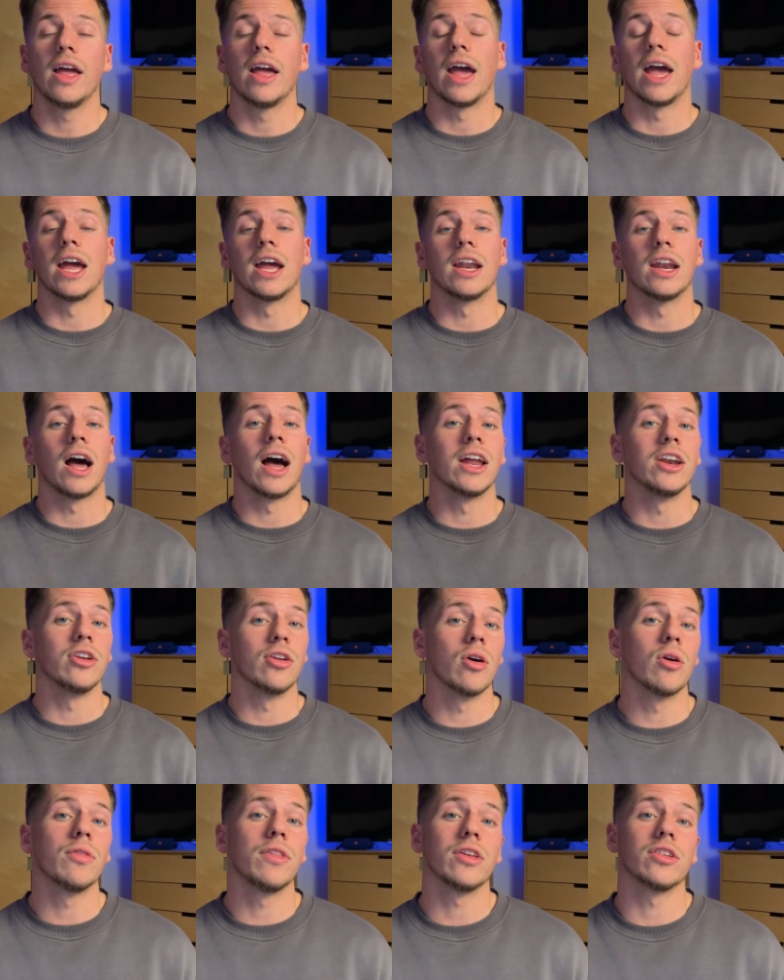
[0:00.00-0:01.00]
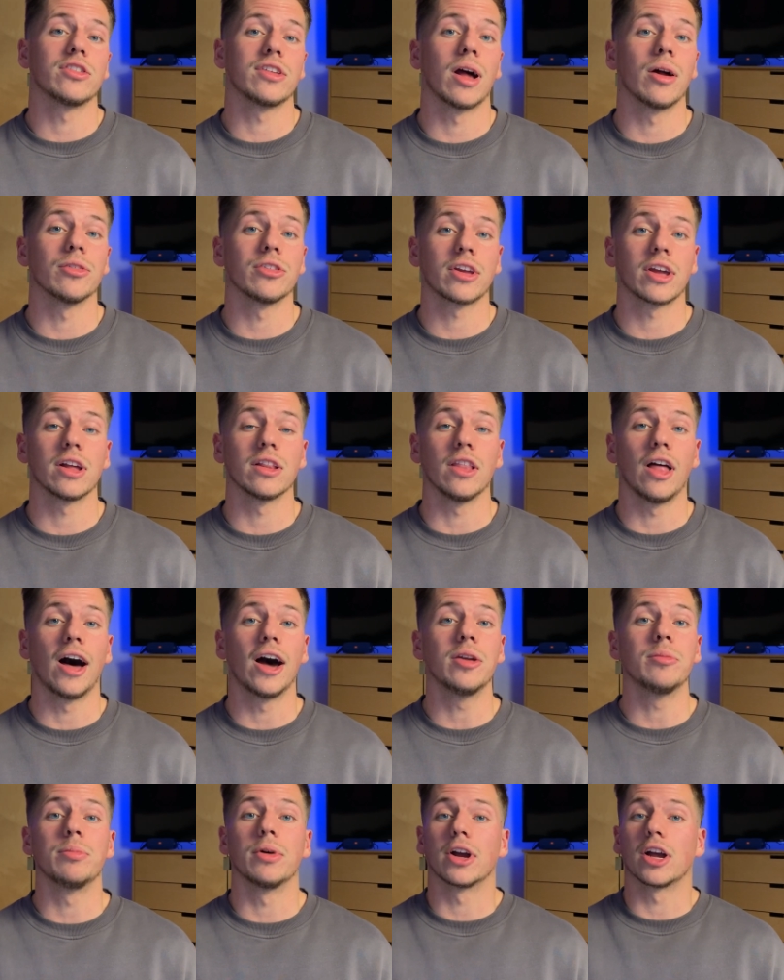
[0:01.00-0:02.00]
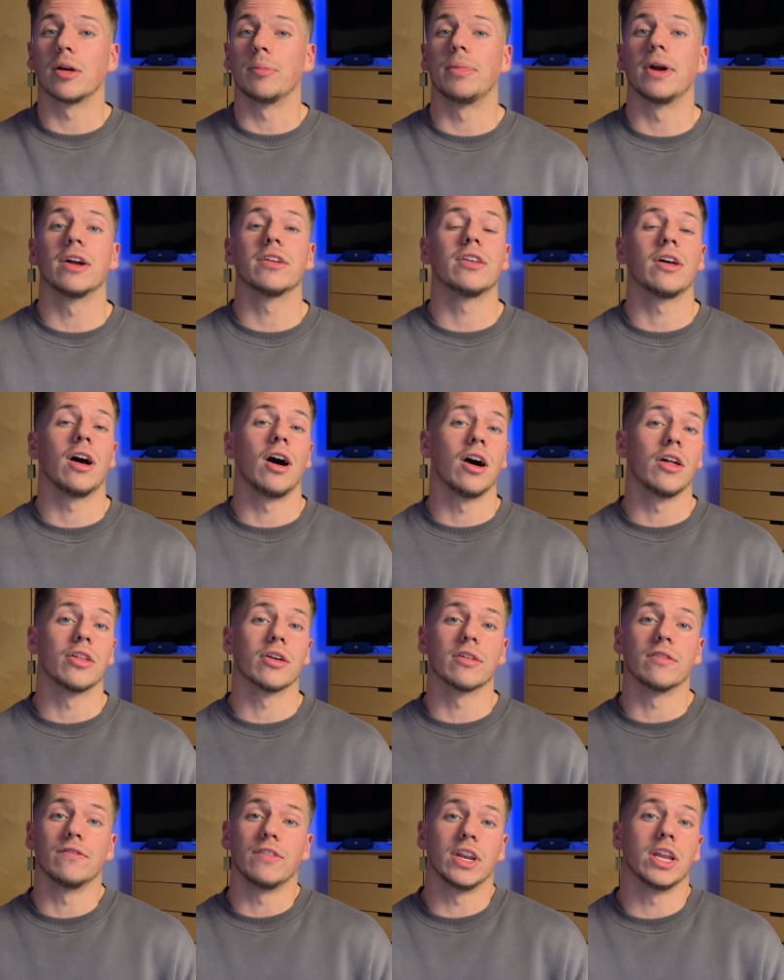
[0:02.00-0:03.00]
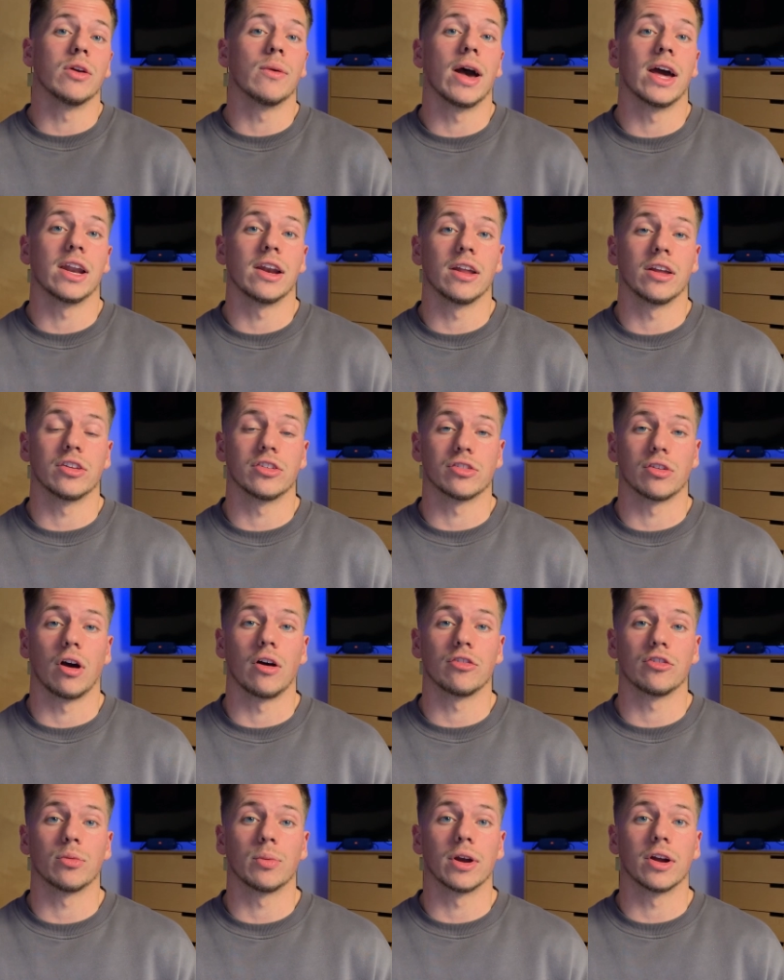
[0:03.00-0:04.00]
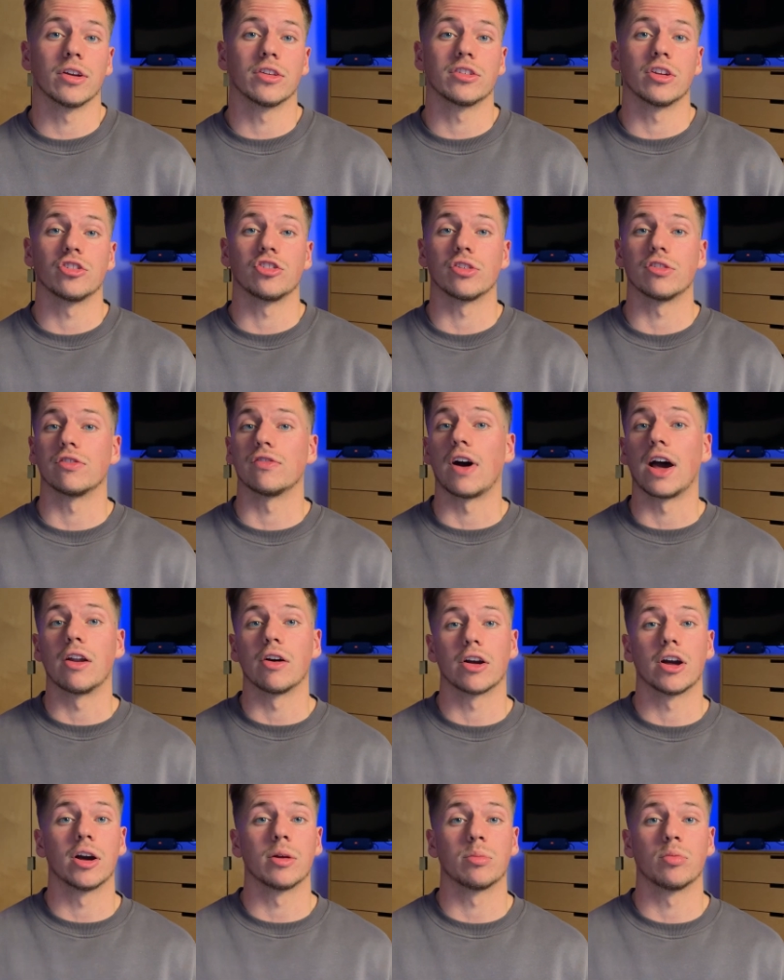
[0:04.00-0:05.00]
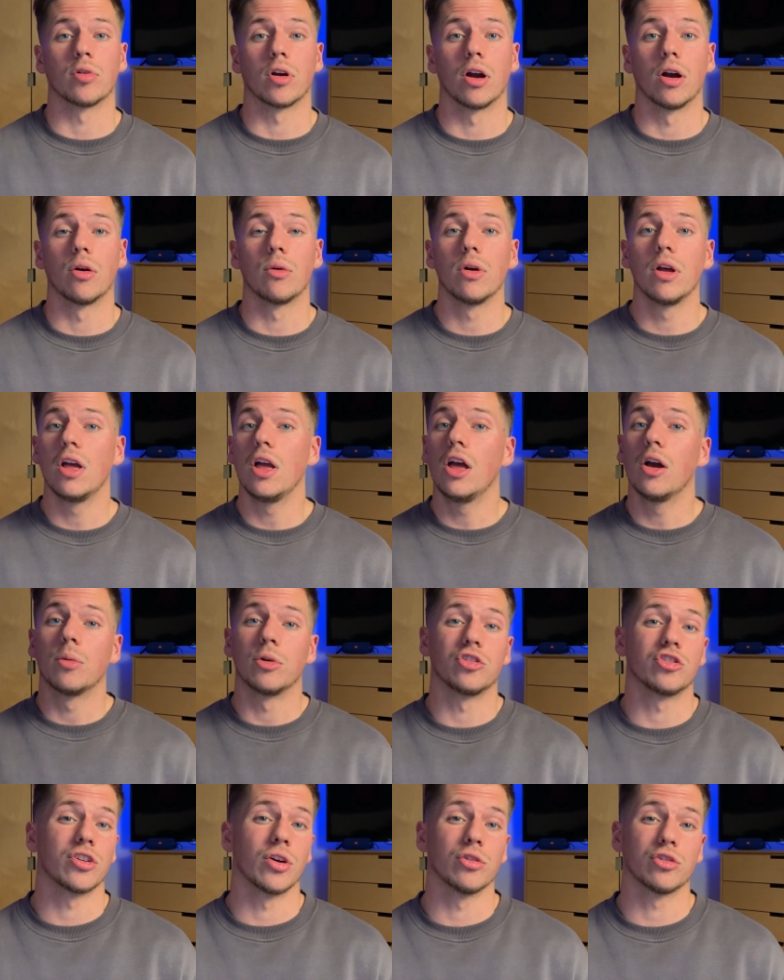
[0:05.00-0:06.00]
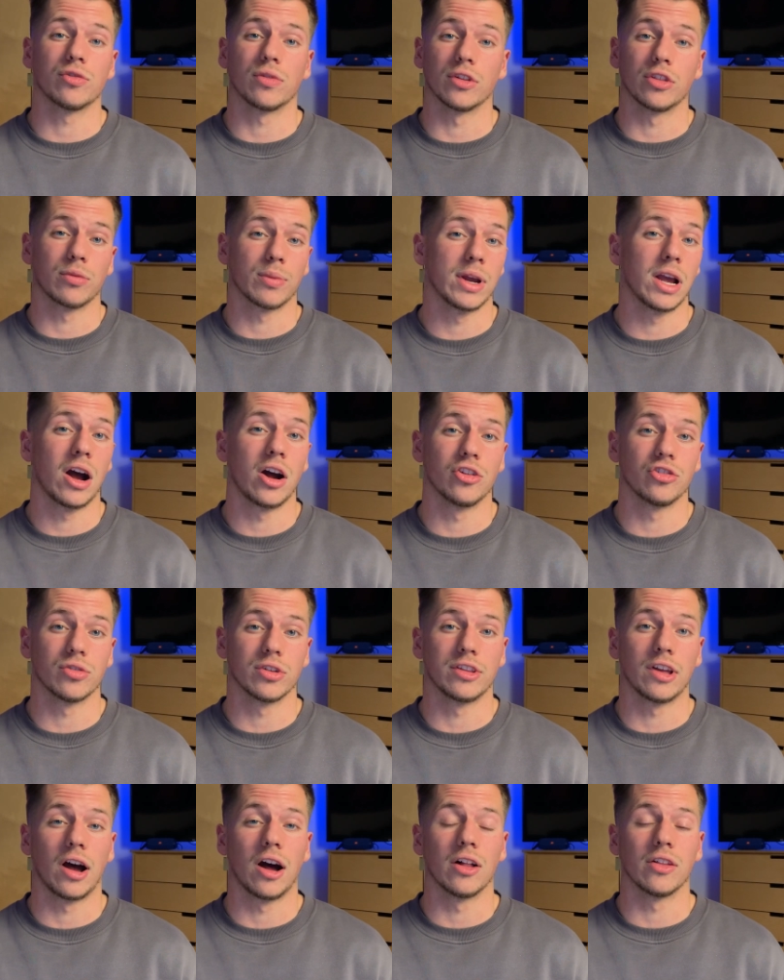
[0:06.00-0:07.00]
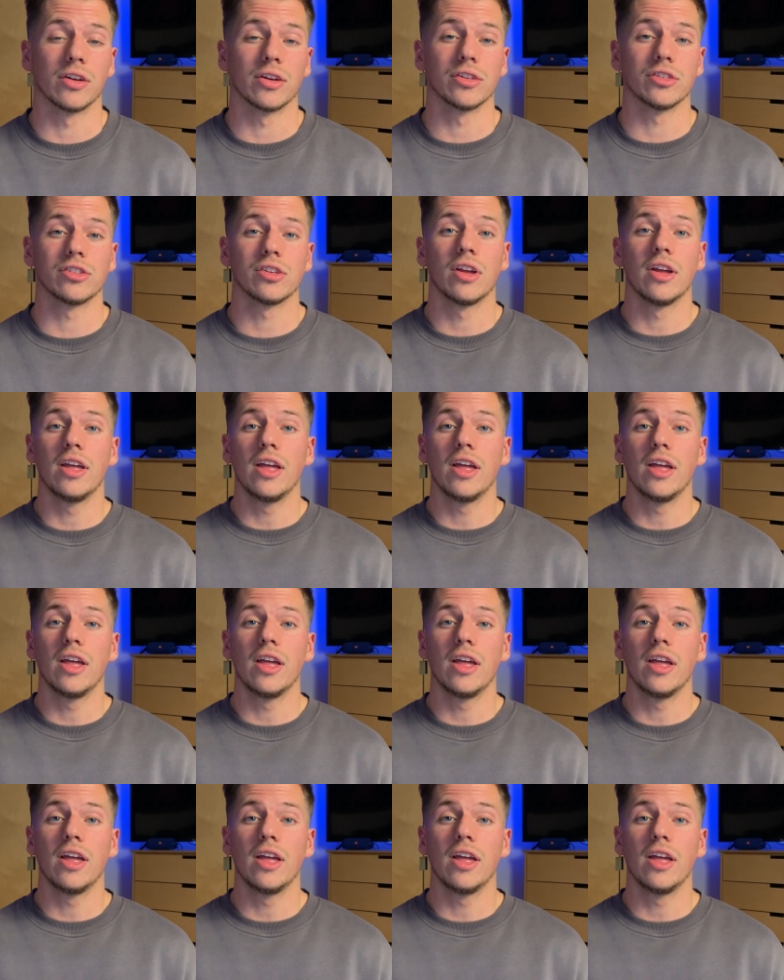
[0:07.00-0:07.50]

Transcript: And I know this sounds like a lot, but compared to other video editing software such as Final Cut Pro, which goes for $300,